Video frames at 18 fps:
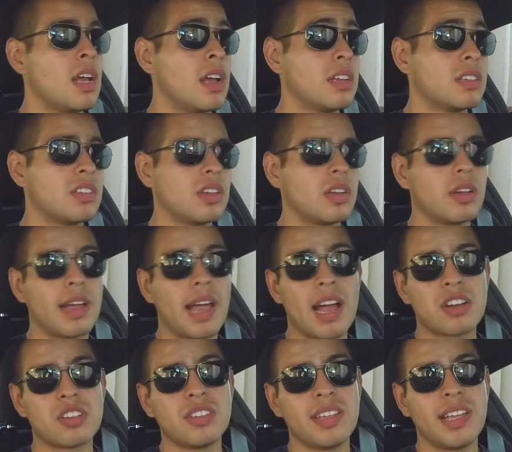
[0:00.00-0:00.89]
So you could
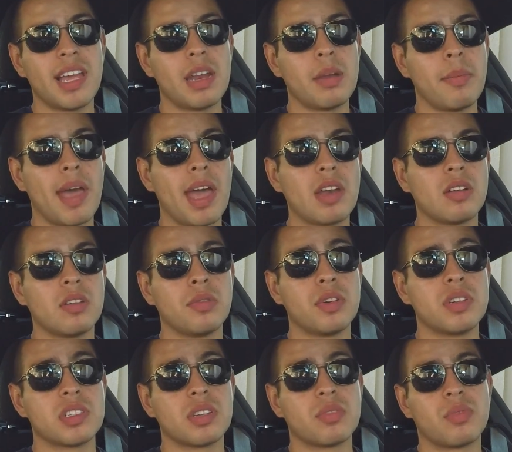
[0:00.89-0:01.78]
actually get a manual
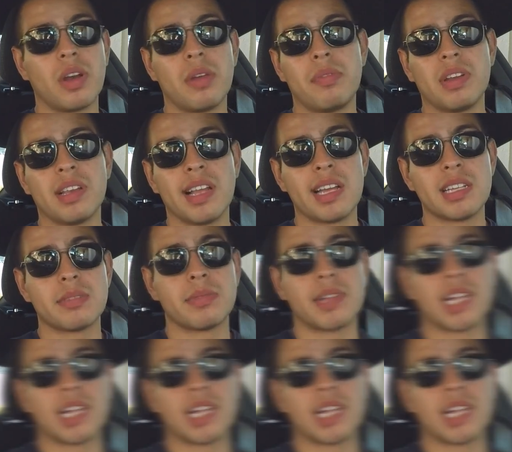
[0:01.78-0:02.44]
version for even less if